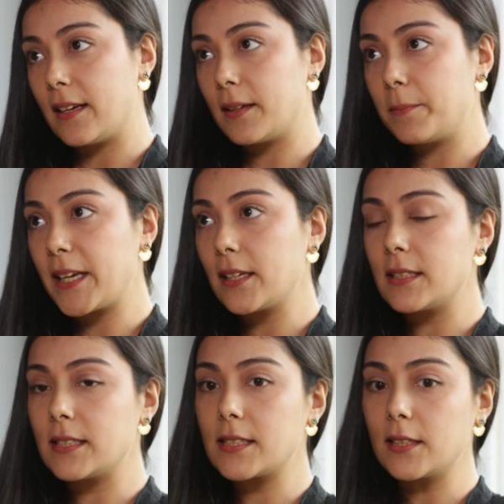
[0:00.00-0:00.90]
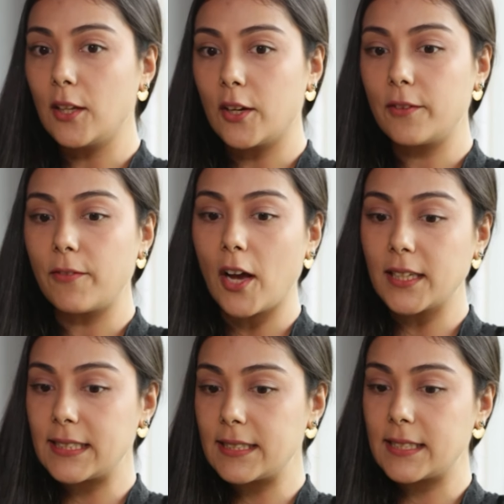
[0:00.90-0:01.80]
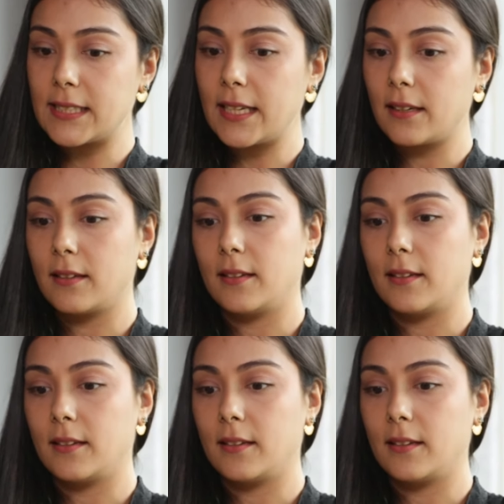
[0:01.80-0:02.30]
it, because it's a lot of artistic